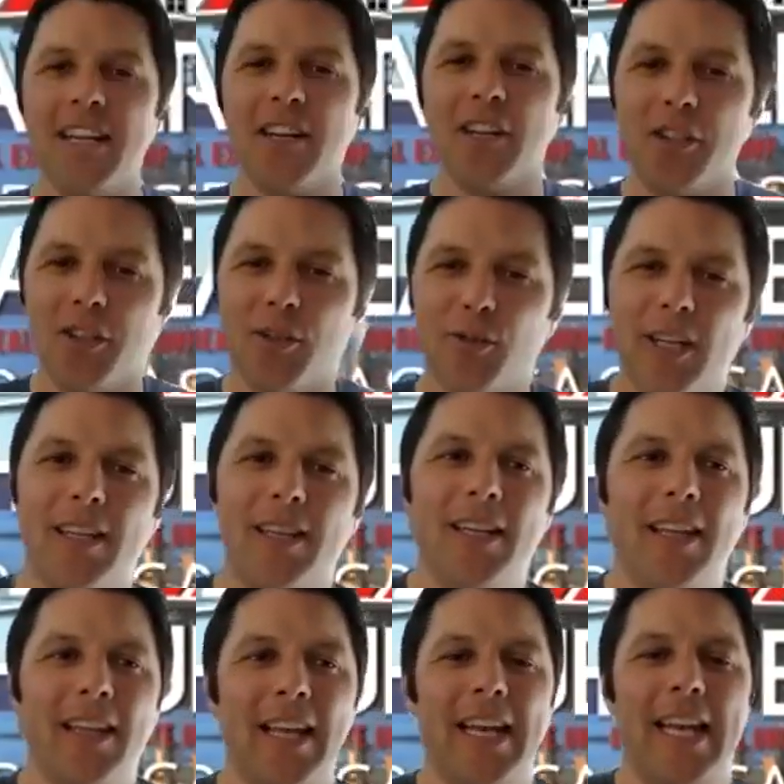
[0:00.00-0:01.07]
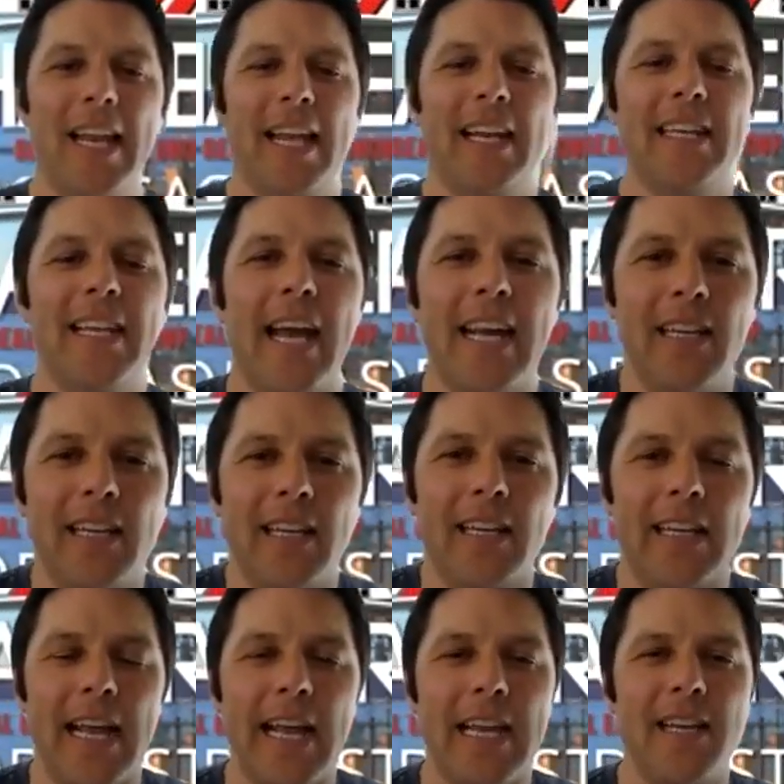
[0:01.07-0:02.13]
you correctly that 90 to
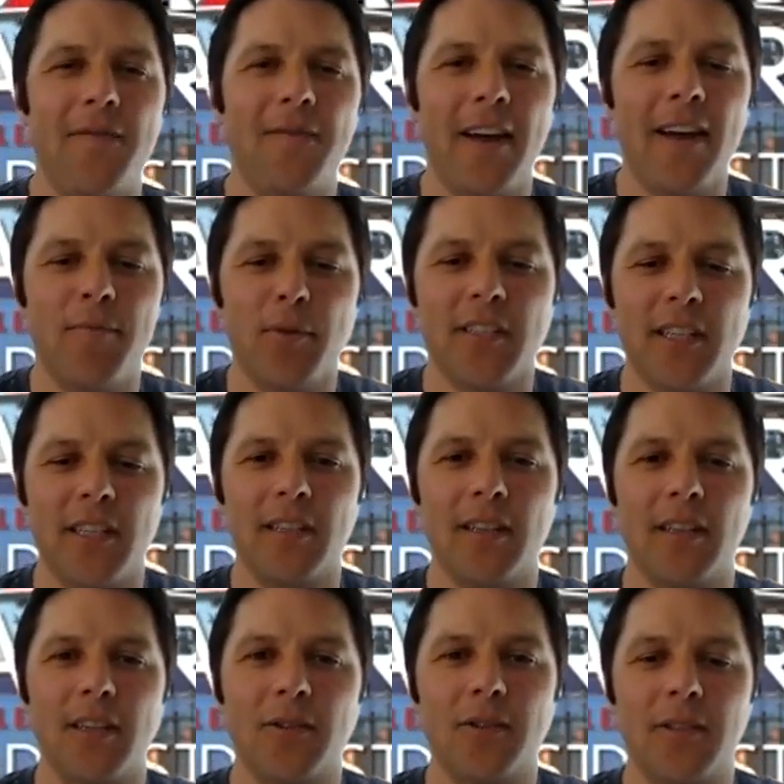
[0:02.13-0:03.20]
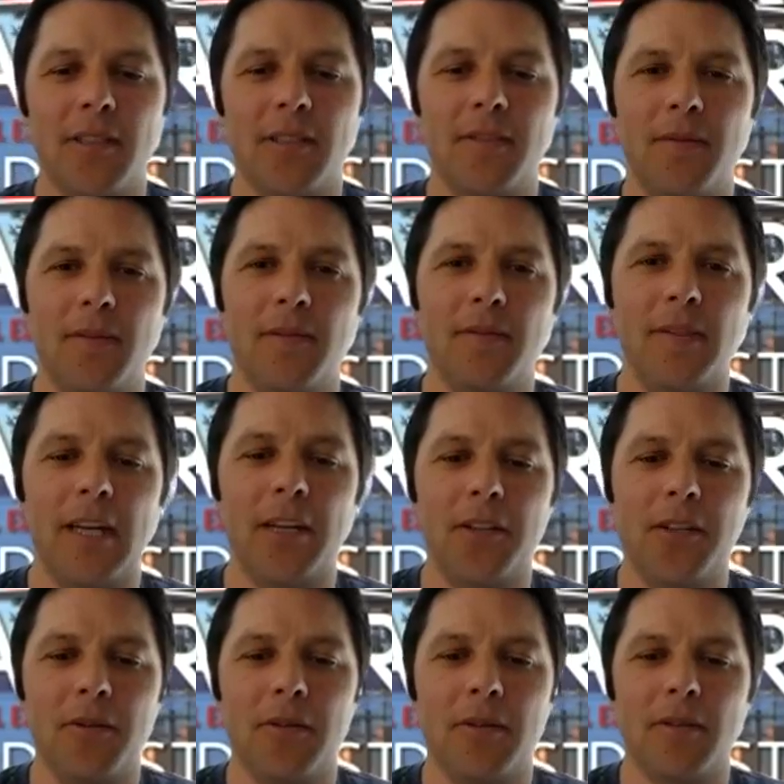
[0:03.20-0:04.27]
95% loan to
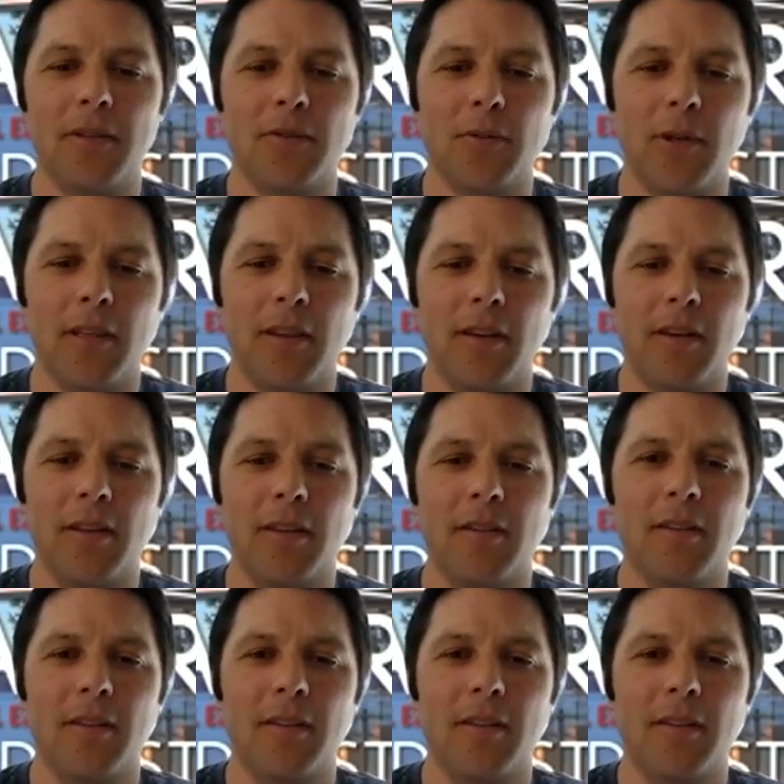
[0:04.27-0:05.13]
value is what they're?